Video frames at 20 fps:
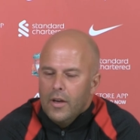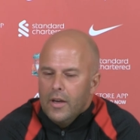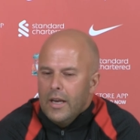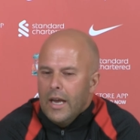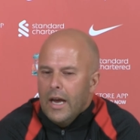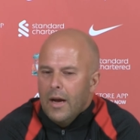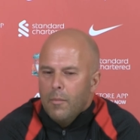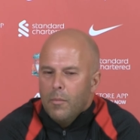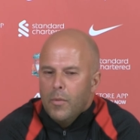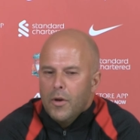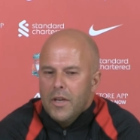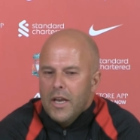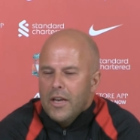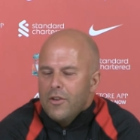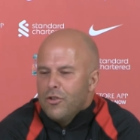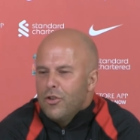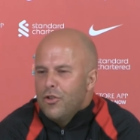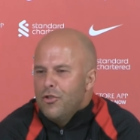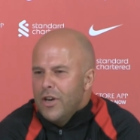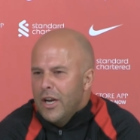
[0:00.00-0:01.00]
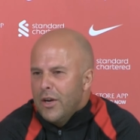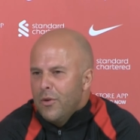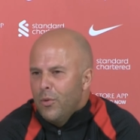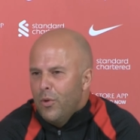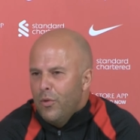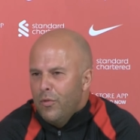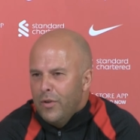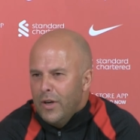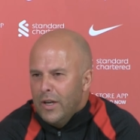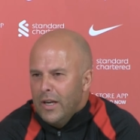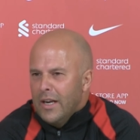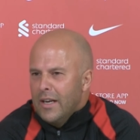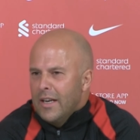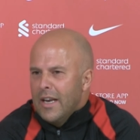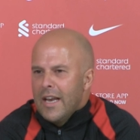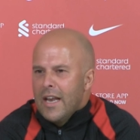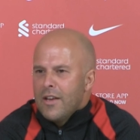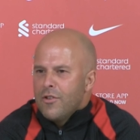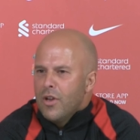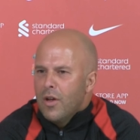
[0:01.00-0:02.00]
Yeah, but that's a general feeling.
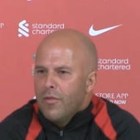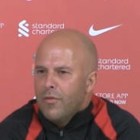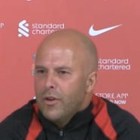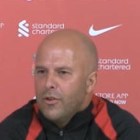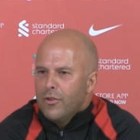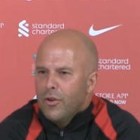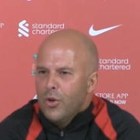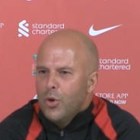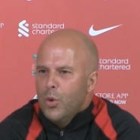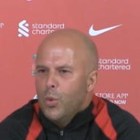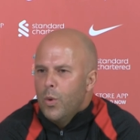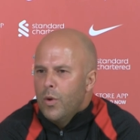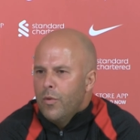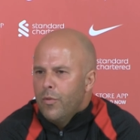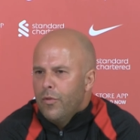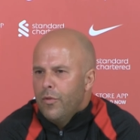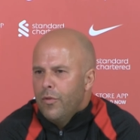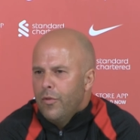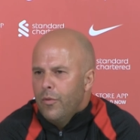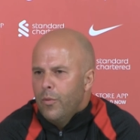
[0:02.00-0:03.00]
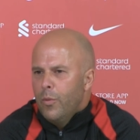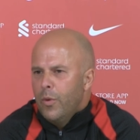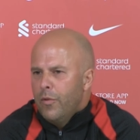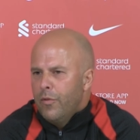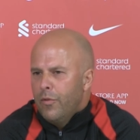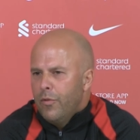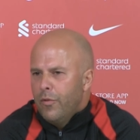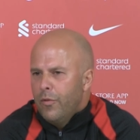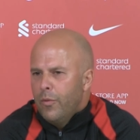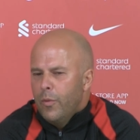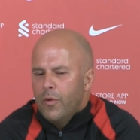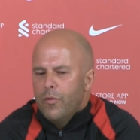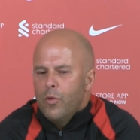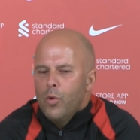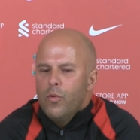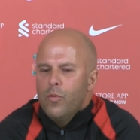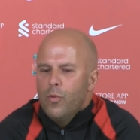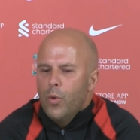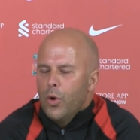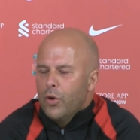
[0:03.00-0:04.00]
That has nothing to do with with, with
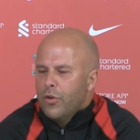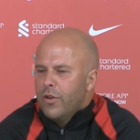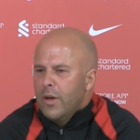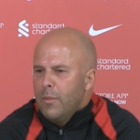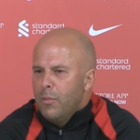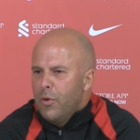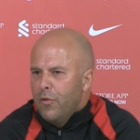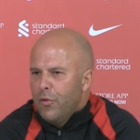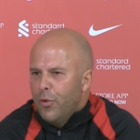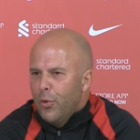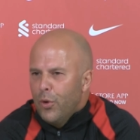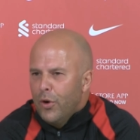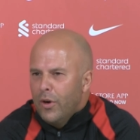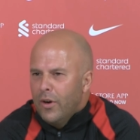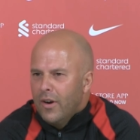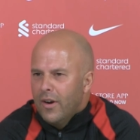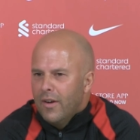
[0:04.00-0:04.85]
who've worked here before.